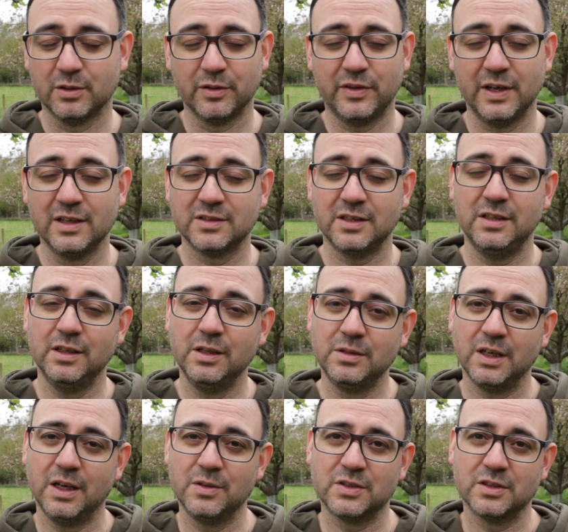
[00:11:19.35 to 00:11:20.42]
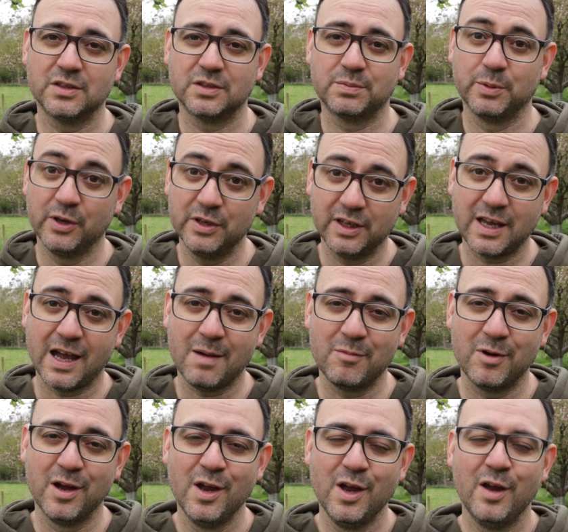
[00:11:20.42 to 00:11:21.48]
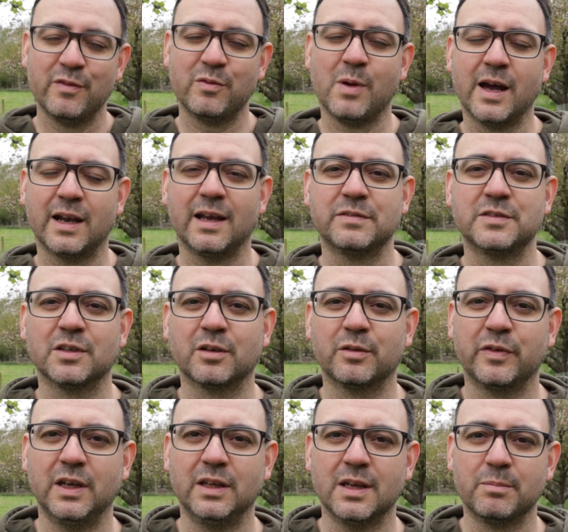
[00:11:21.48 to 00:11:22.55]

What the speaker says: or things that you do to support your camera for wildlife photography,